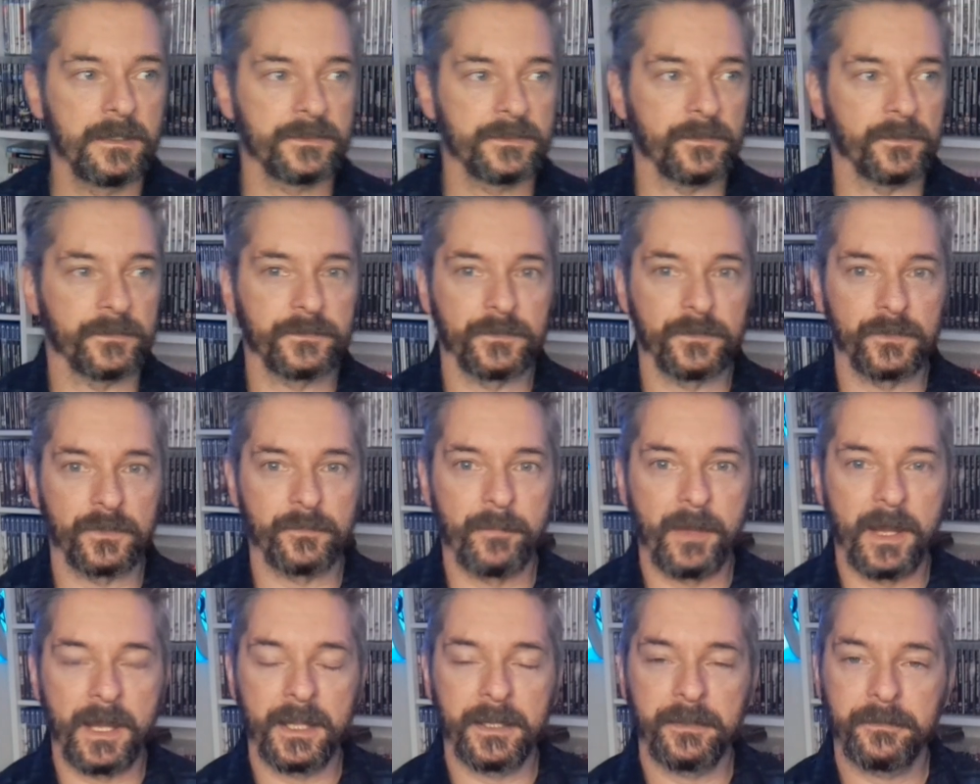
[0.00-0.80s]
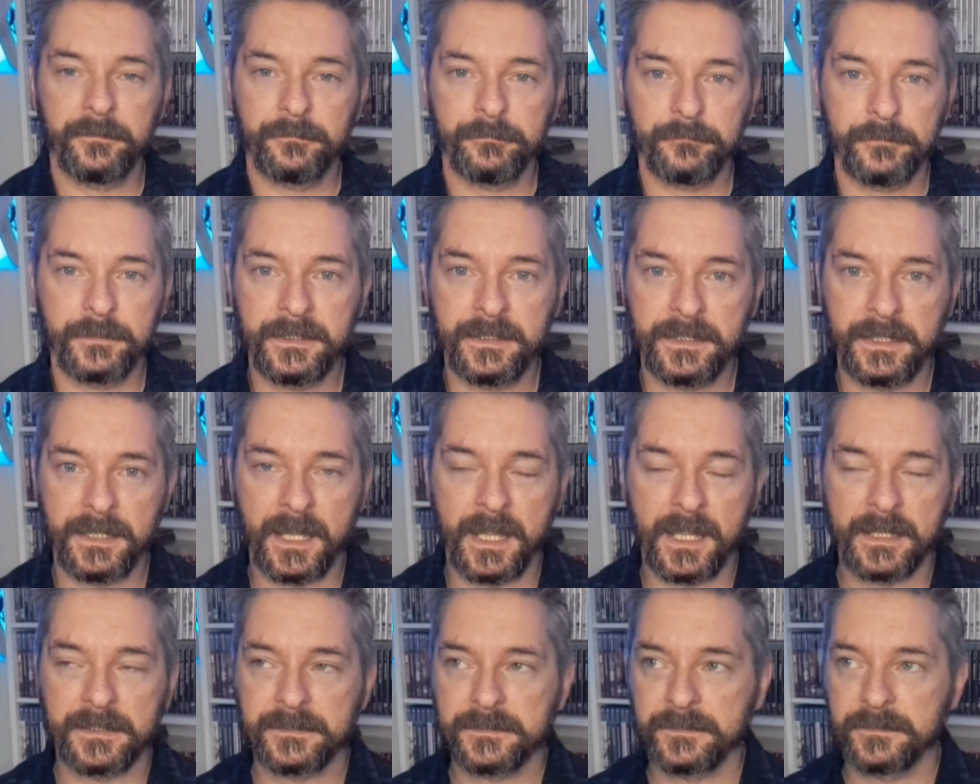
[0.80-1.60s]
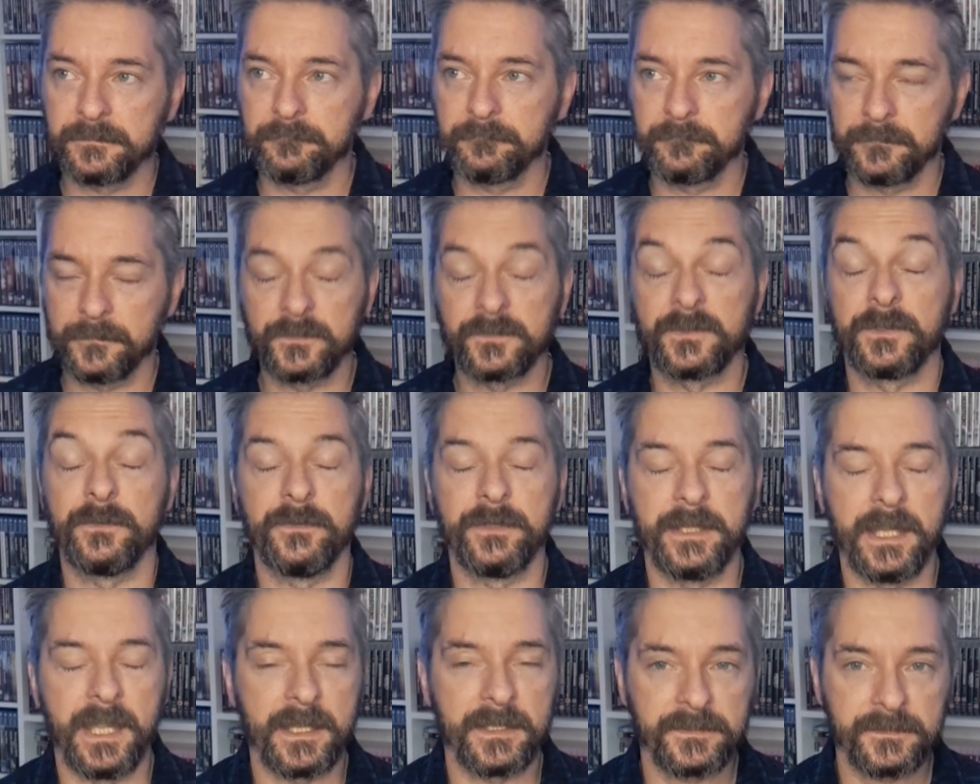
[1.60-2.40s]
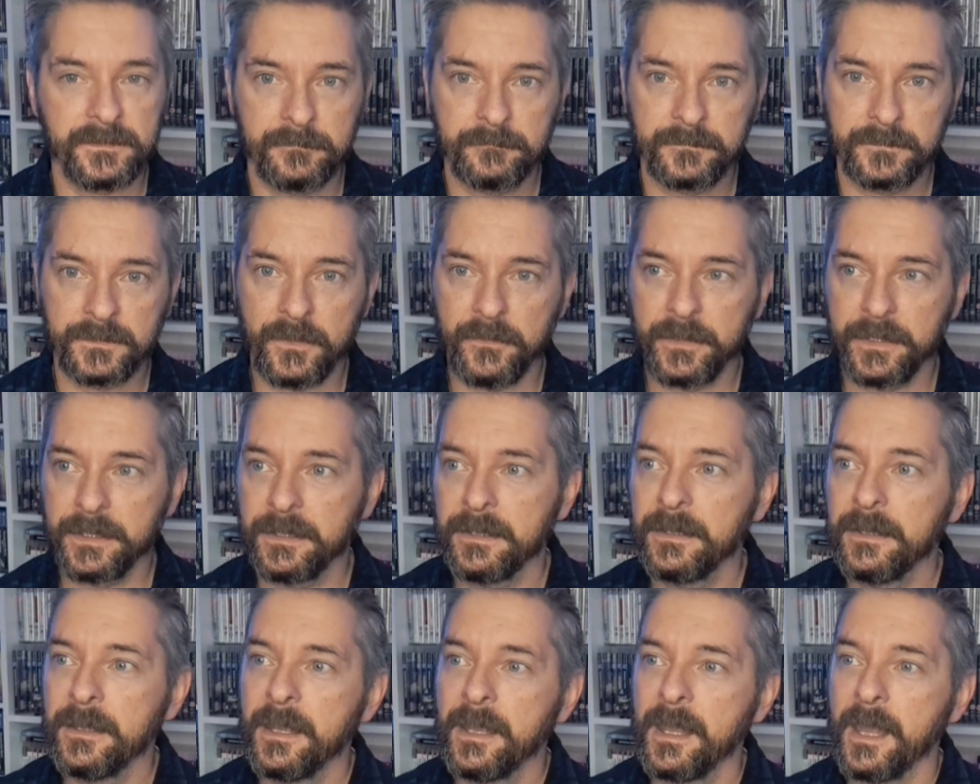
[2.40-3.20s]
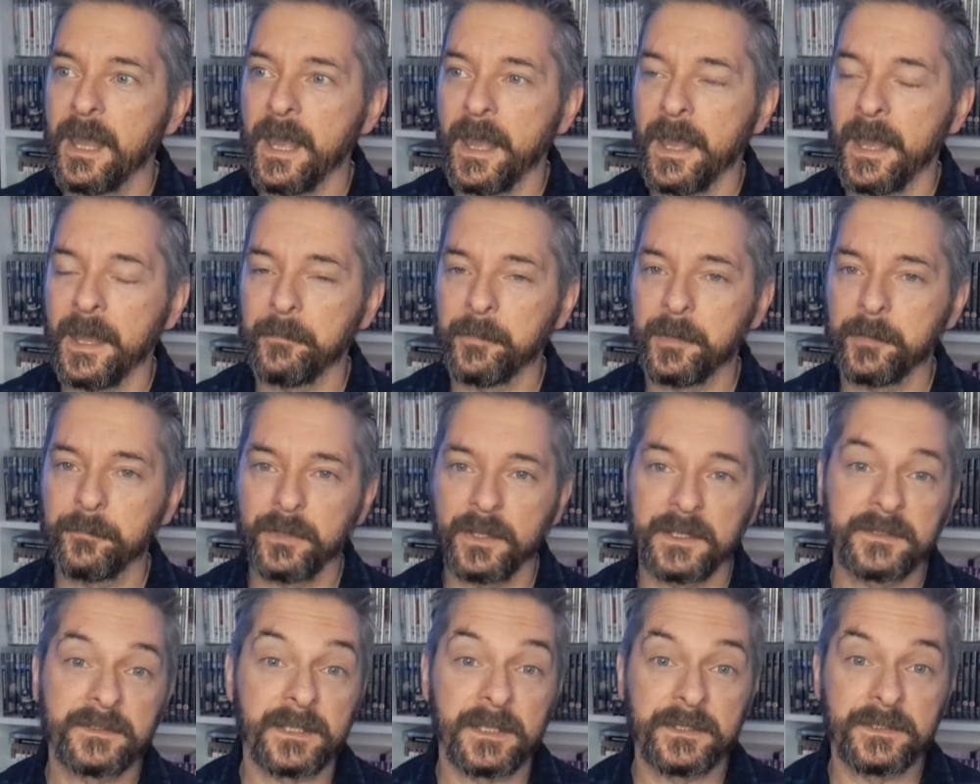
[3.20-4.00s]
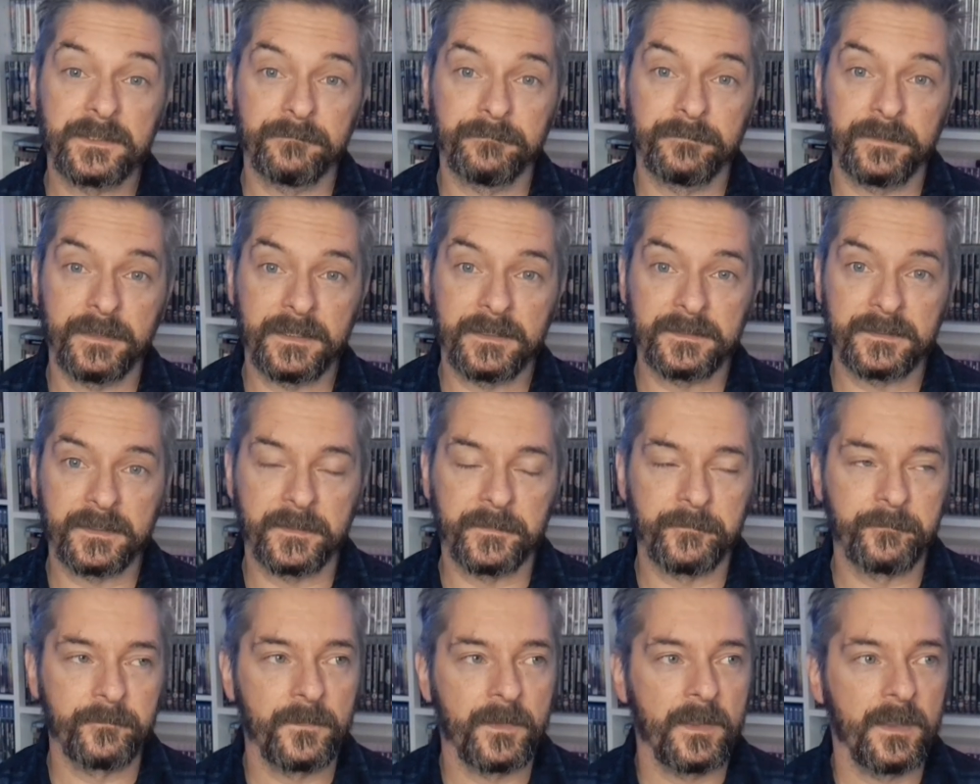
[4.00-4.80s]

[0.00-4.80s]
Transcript: So I took my 3DS, 2DS, sorry, and my PlayStation Vita,